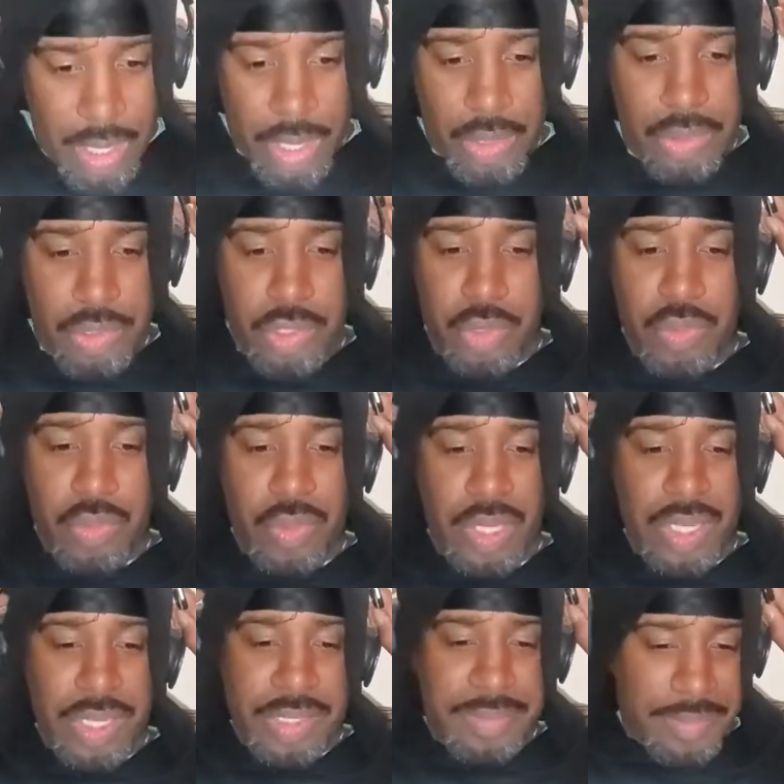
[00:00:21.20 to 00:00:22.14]

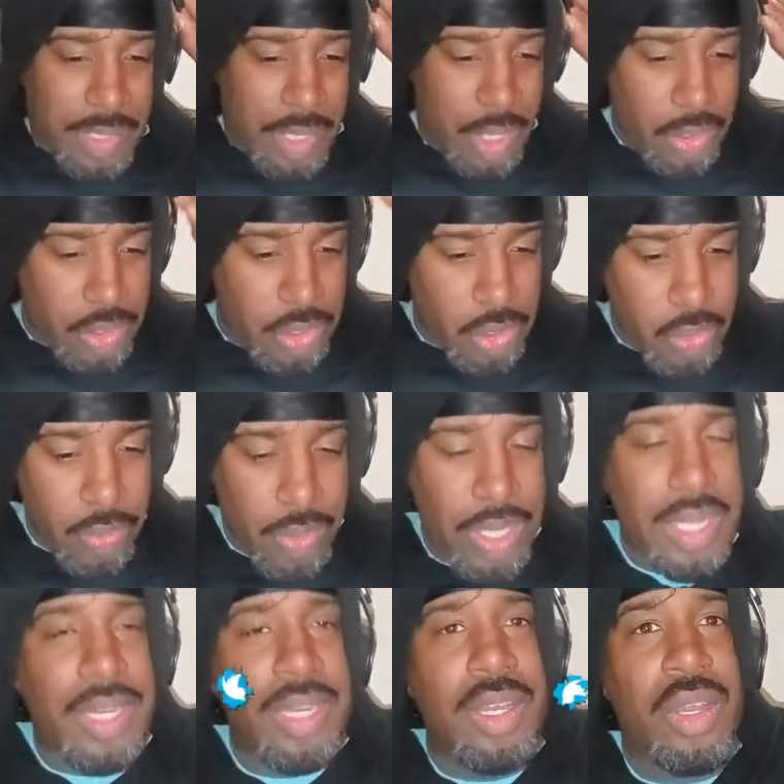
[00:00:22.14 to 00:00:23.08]
021,
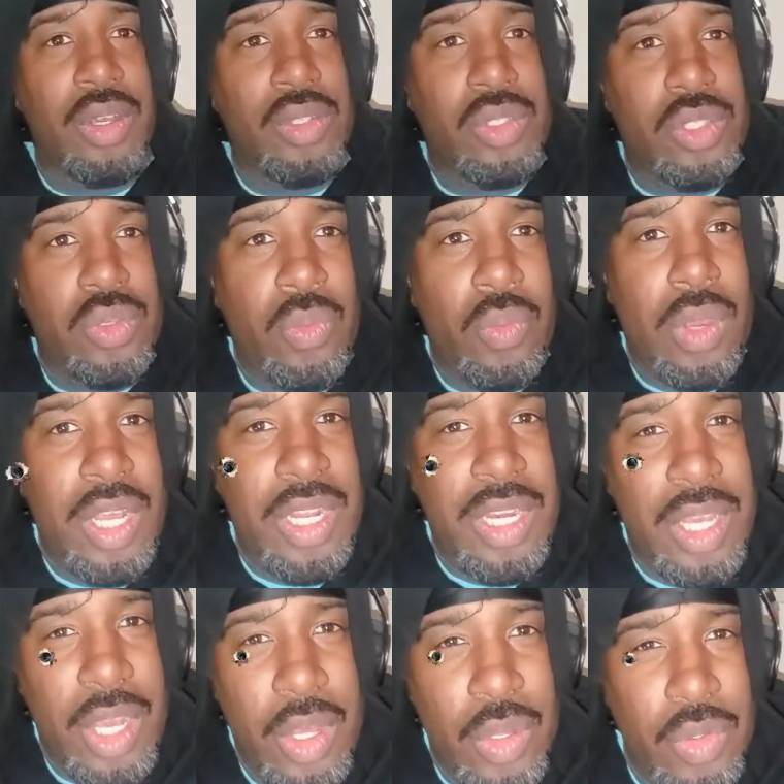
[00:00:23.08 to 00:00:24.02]
021,
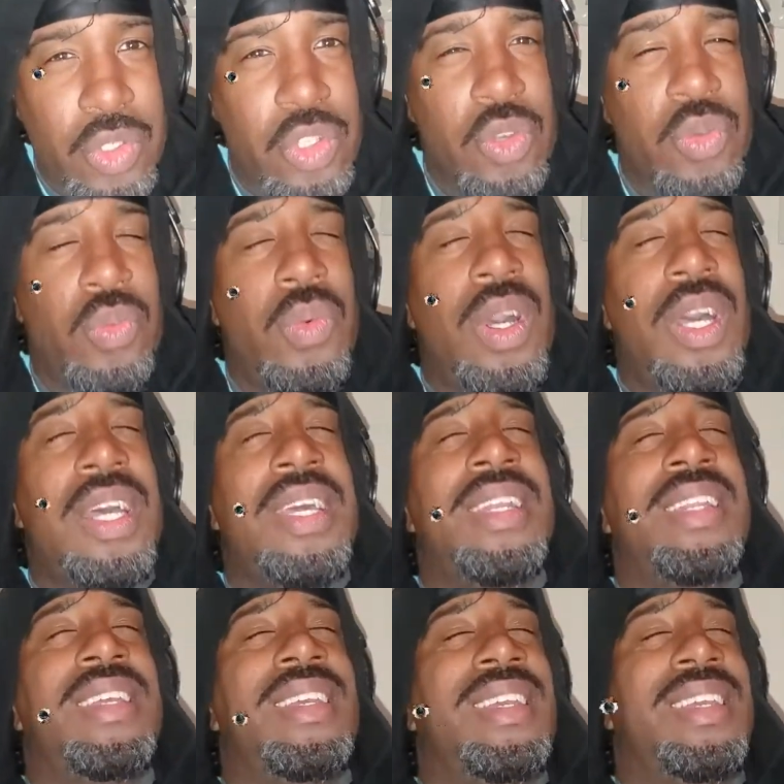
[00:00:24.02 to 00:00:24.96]
021,
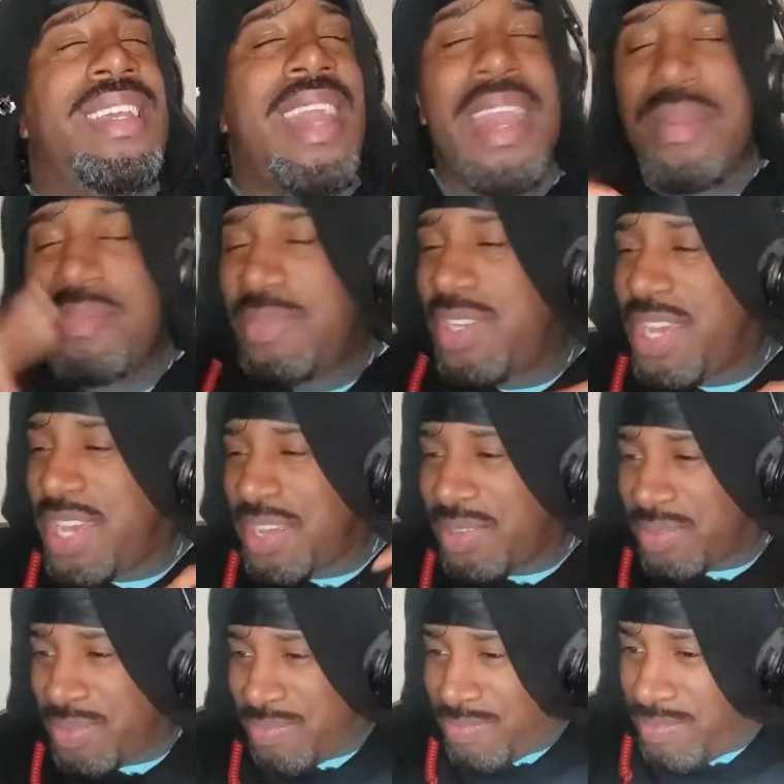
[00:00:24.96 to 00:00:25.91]
021, Cape
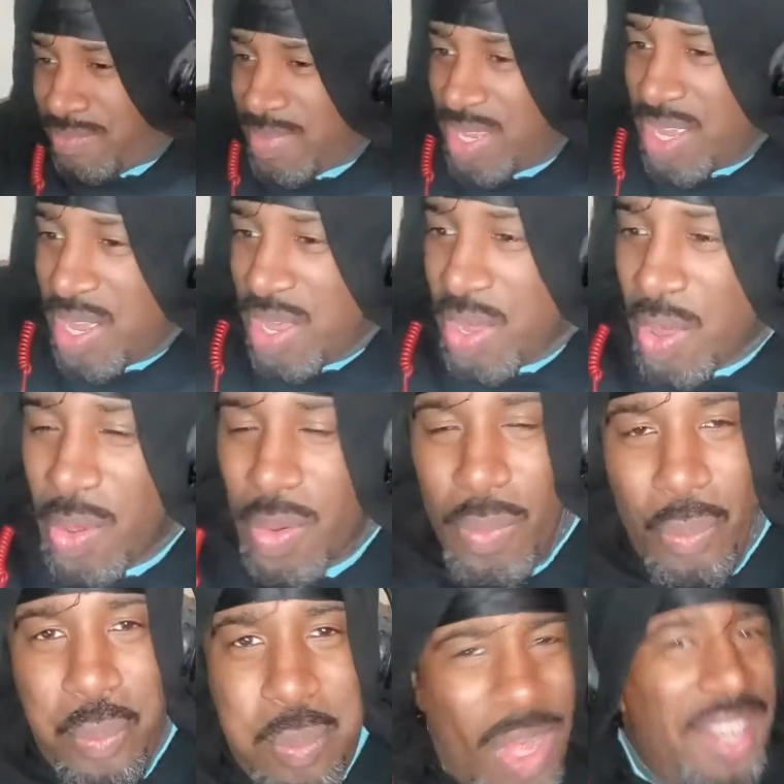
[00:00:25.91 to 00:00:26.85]
Town.
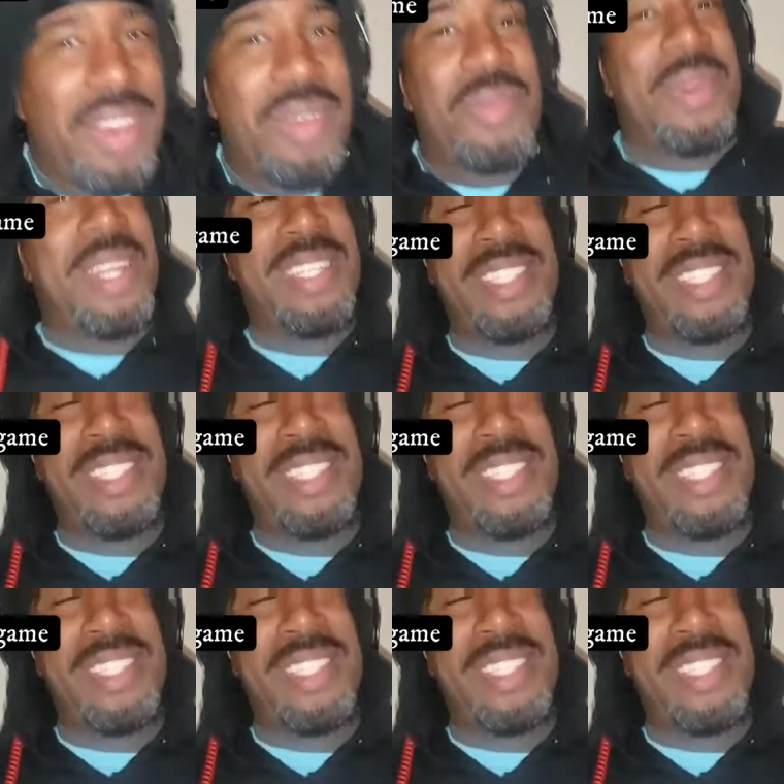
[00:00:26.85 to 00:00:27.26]
What up with